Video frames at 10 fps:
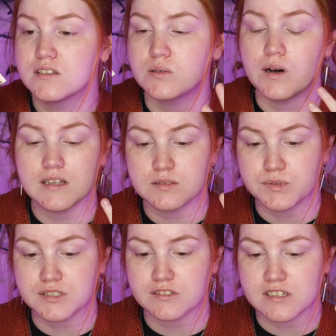So while this
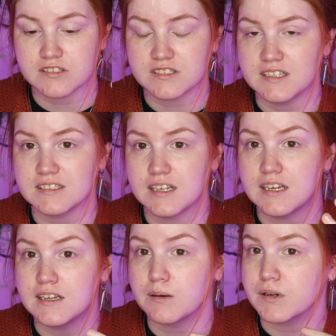moisturizer sinks
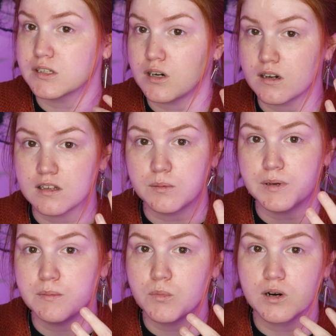in, I'm going to talk a little
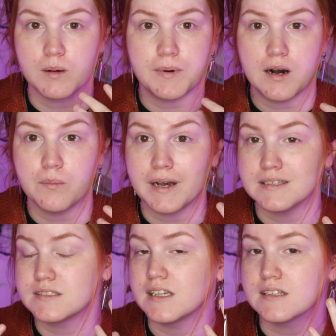bit more about my
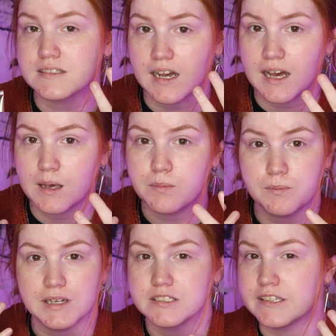skin type,
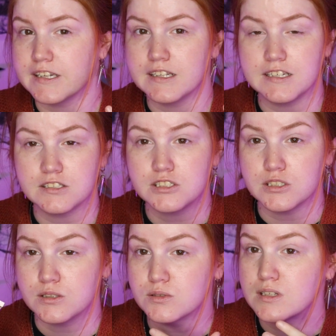my skin
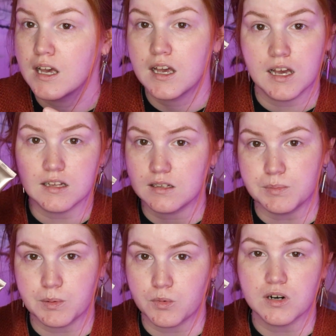issues, and a little
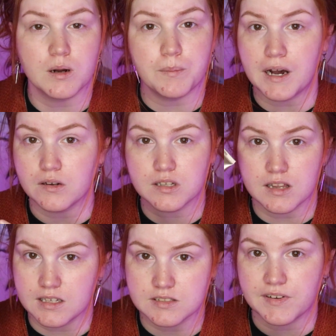bit more about this